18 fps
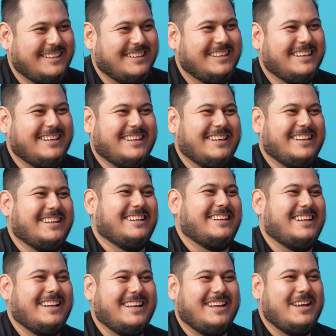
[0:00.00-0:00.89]
Yeah,
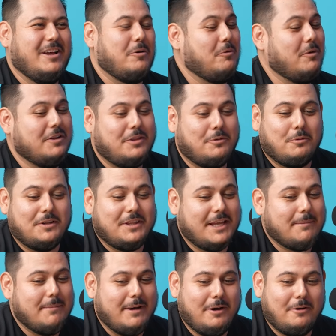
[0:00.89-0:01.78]
I love pig. I one, love one
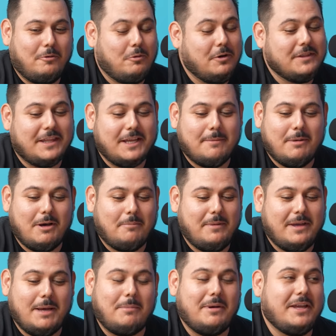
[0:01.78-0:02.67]
thing about one thing about
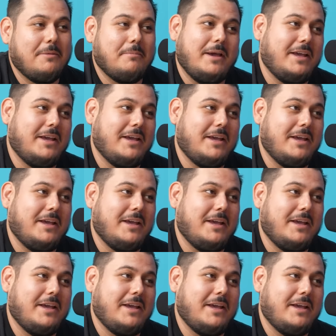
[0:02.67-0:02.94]
me, I'm gonna eat